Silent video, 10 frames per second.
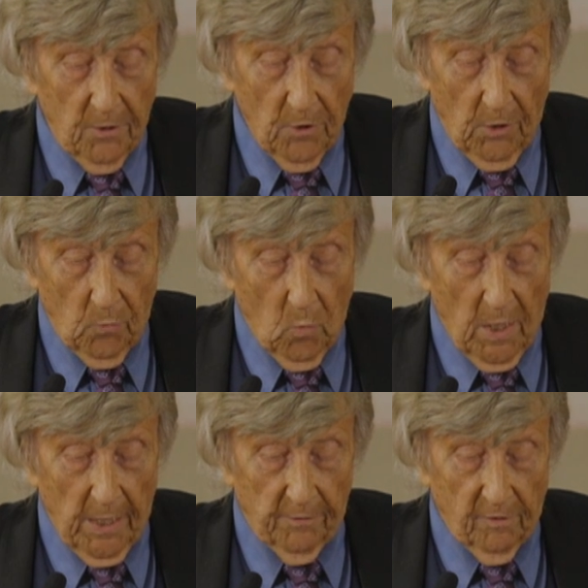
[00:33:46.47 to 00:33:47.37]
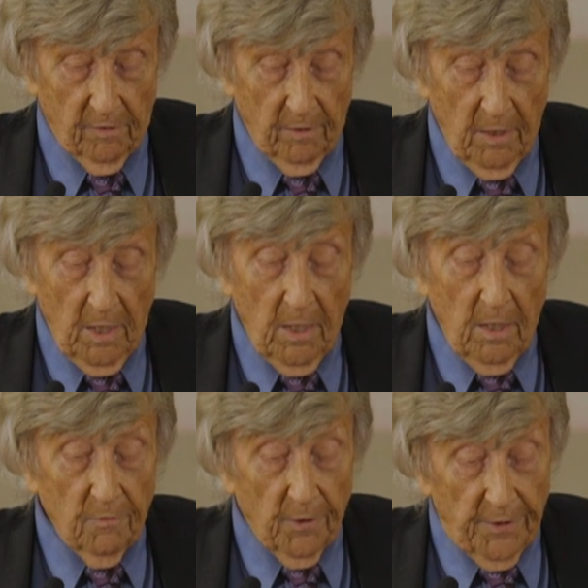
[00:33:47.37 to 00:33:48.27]
non-whites,
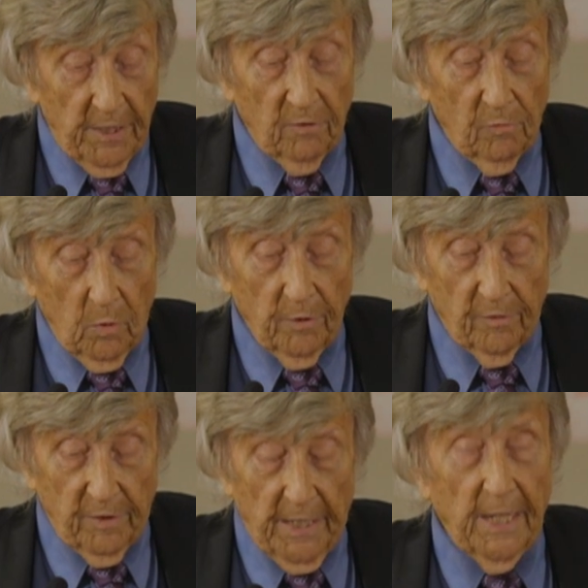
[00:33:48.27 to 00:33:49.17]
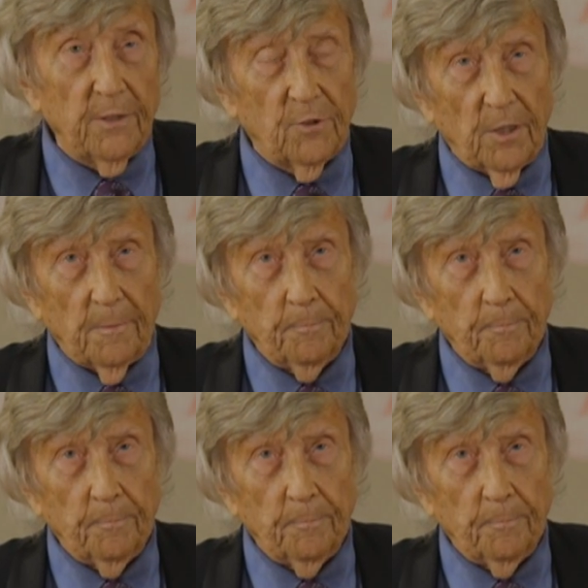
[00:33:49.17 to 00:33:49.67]
for this was the nature